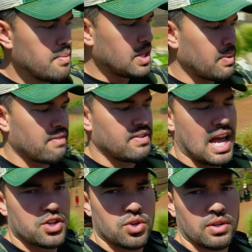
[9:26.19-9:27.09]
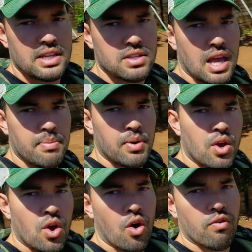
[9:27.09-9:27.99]
but then we have natural landscape
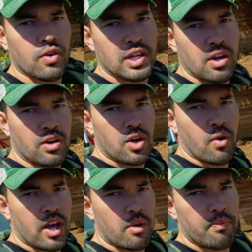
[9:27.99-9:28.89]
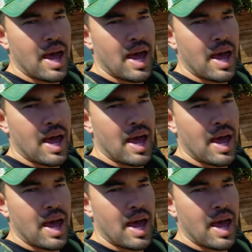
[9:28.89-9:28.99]
over here and going on